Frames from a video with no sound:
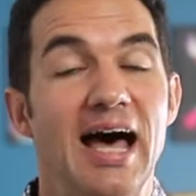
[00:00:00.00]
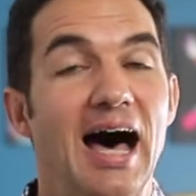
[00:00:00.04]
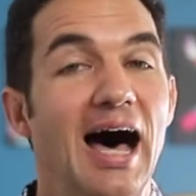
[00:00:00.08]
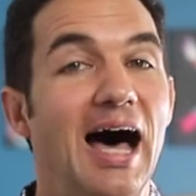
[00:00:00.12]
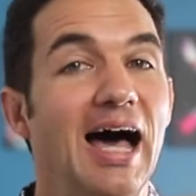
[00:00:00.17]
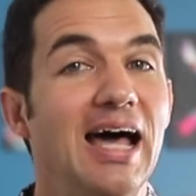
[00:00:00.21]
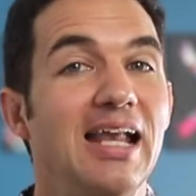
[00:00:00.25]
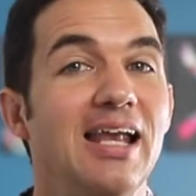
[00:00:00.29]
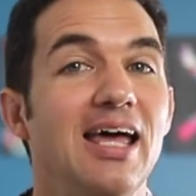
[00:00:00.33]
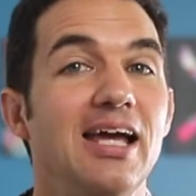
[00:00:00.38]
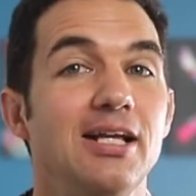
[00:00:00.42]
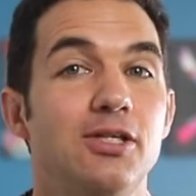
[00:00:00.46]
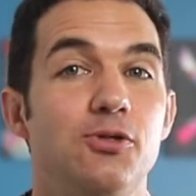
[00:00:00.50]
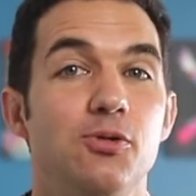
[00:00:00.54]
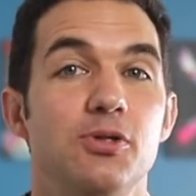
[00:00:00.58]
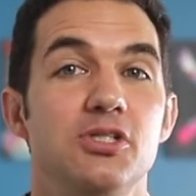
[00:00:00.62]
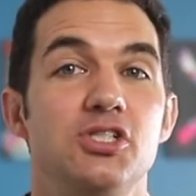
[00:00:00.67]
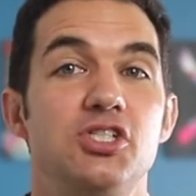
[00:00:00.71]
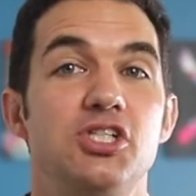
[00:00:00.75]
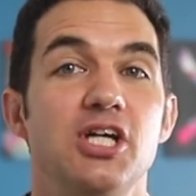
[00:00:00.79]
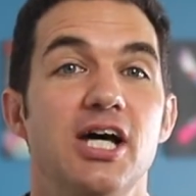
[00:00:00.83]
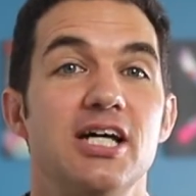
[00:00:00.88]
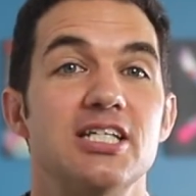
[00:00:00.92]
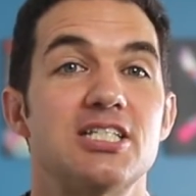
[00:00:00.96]
I like to
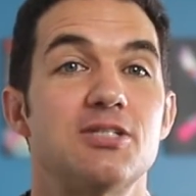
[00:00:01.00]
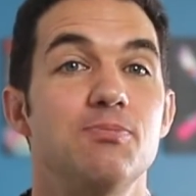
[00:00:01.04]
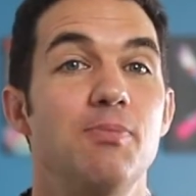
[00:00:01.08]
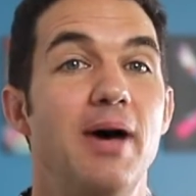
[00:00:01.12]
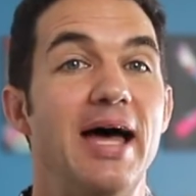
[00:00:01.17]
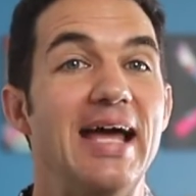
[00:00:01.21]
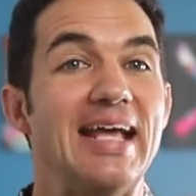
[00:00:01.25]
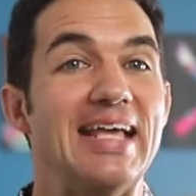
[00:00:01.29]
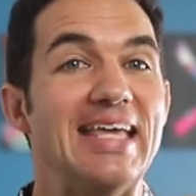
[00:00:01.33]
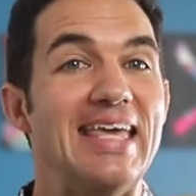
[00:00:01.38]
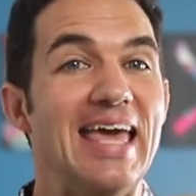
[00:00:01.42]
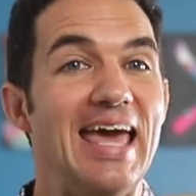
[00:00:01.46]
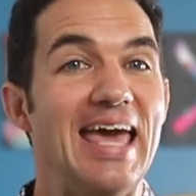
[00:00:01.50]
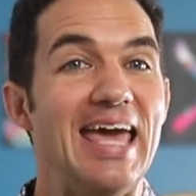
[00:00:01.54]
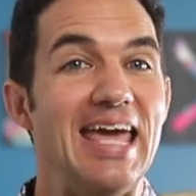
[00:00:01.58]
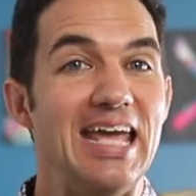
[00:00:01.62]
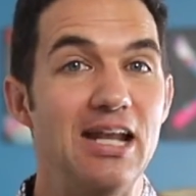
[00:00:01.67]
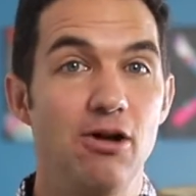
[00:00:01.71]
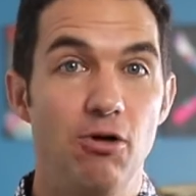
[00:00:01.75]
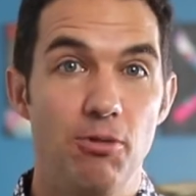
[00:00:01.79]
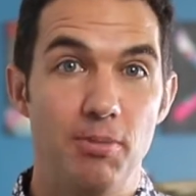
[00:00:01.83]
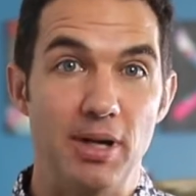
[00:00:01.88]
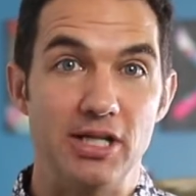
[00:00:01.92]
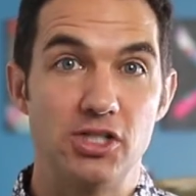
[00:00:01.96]
adjust my
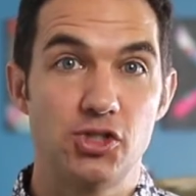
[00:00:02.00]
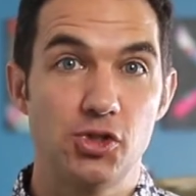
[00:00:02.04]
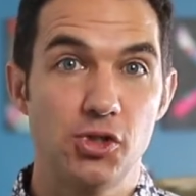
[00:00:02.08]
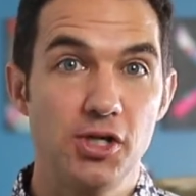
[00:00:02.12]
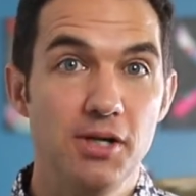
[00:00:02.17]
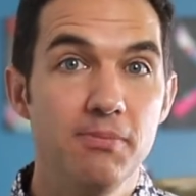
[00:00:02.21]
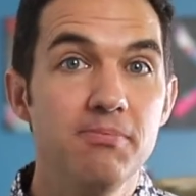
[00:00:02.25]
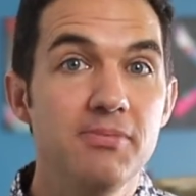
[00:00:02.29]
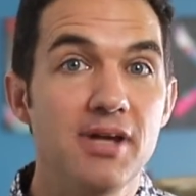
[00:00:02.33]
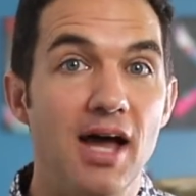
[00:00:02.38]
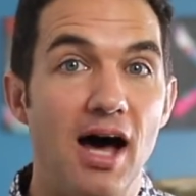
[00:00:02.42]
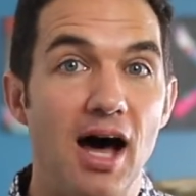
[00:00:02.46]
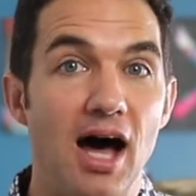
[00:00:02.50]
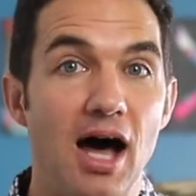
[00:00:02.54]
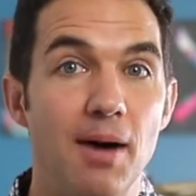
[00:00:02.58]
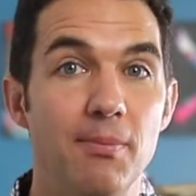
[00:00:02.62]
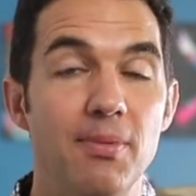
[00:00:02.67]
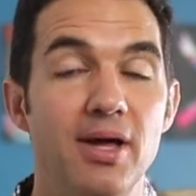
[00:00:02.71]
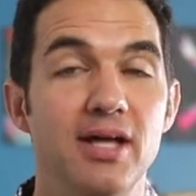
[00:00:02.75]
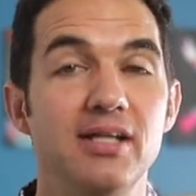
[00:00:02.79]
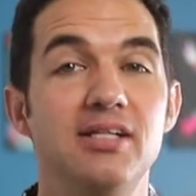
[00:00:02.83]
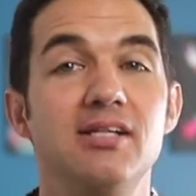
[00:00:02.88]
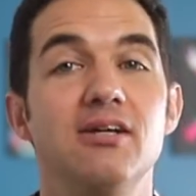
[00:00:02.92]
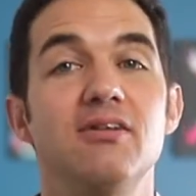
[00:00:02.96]
gain or my trim
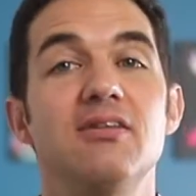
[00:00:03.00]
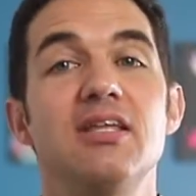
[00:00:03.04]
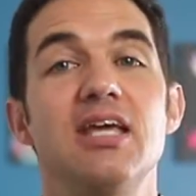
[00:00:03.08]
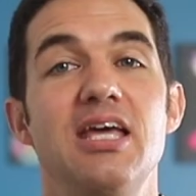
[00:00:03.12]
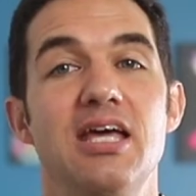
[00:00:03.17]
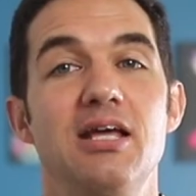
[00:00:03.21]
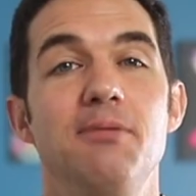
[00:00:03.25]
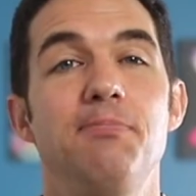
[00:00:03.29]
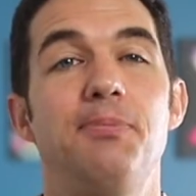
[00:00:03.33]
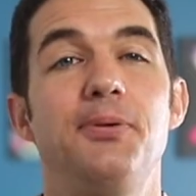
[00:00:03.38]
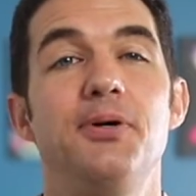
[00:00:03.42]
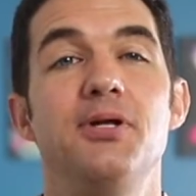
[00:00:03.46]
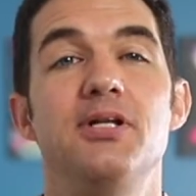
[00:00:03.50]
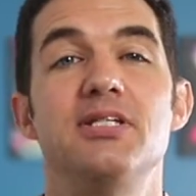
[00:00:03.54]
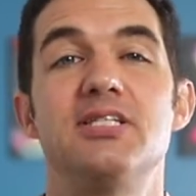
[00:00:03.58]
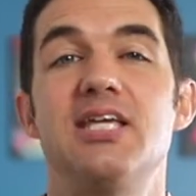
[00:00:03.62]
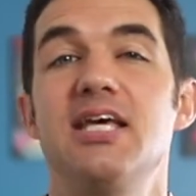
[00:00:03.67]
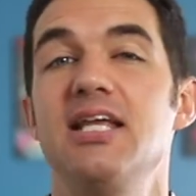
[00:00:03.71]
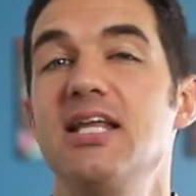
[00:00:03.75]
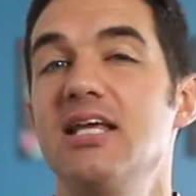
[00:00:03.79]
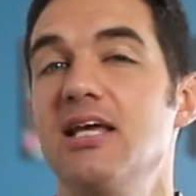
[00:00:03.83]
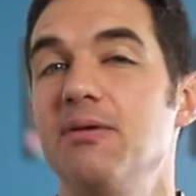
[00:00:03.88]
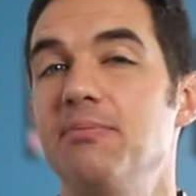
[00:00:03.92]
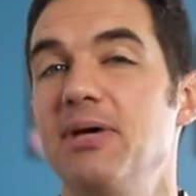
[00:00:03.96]
knob until the input is
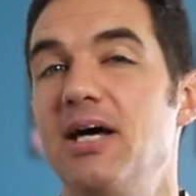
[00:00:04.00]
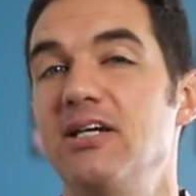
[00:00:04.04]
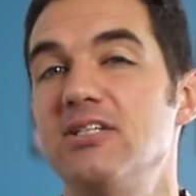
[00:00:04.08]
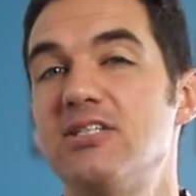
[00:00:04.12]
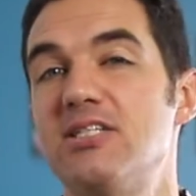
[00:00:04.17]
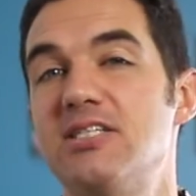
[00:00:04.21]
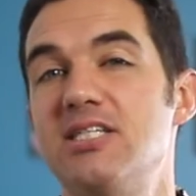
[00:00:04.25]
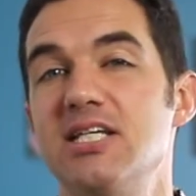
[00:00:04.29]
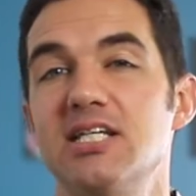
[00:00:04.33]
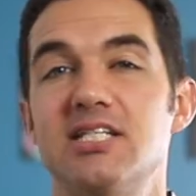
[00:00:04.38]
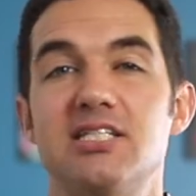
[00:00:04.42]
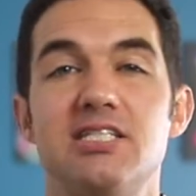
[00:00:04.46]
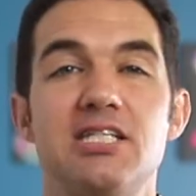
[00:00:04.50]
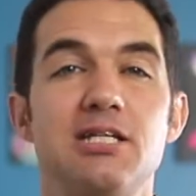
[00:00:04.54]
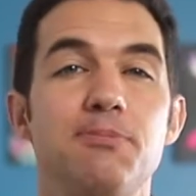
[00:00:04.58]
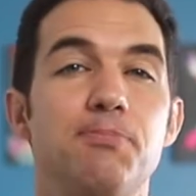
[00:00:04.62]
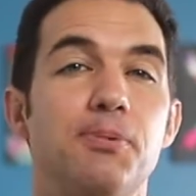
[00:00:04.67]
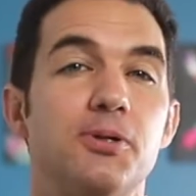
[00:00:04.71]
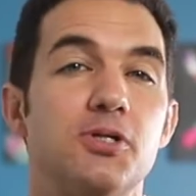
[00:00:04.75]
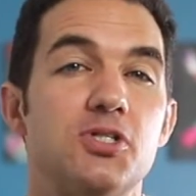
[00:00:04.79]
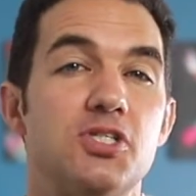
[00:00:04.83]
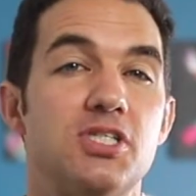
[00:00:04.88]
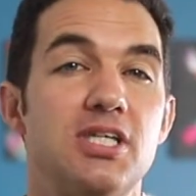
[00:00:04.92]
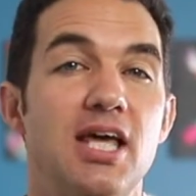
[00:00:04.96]
hitting about
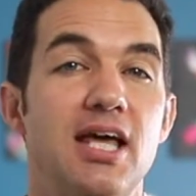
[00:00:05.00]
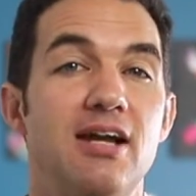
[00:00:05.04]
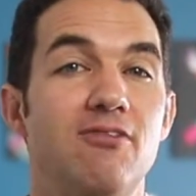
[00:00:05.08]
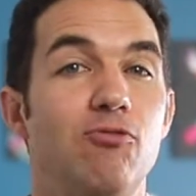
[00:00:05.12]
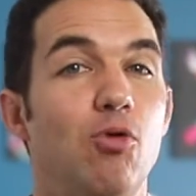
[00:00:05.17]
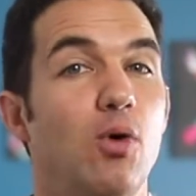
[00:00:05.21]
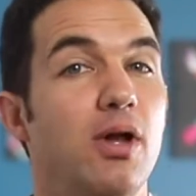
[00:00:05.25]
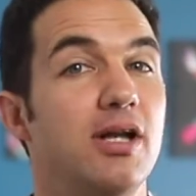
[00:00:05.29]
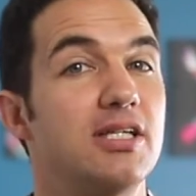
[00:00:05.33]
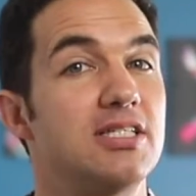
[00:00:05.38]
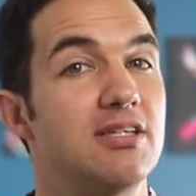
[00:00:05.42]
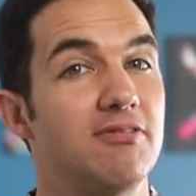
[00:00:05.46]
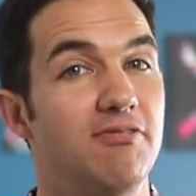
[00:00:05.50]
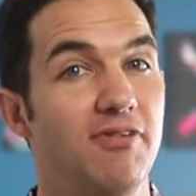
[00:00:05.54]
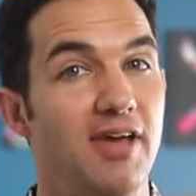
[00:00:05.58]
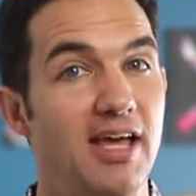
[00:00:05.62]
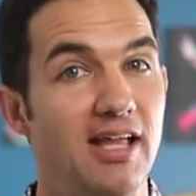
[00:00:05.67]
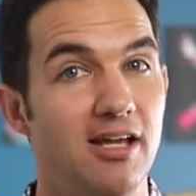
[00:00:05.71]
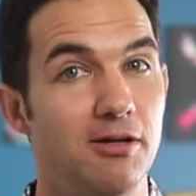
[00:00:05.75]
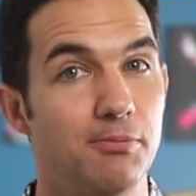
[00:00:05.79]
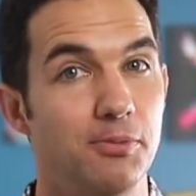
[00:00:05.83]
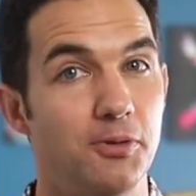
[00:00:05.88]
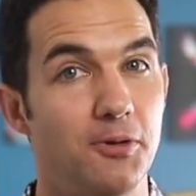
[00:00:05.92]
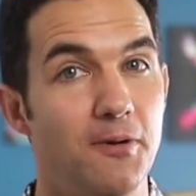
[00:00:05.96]
60% of what is
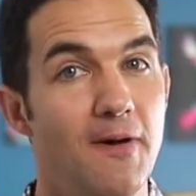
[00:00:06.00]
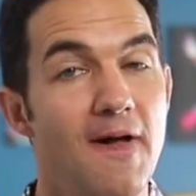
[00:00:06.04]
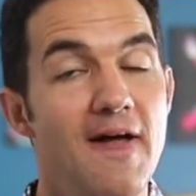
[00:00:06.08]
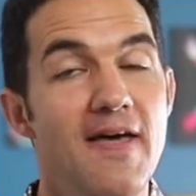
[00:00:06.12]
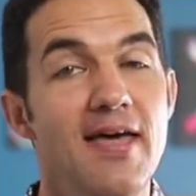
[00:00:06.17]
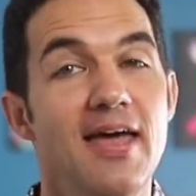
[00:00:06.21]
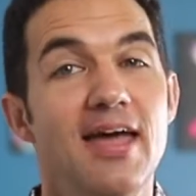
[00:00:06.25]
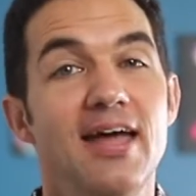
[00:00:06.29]
available,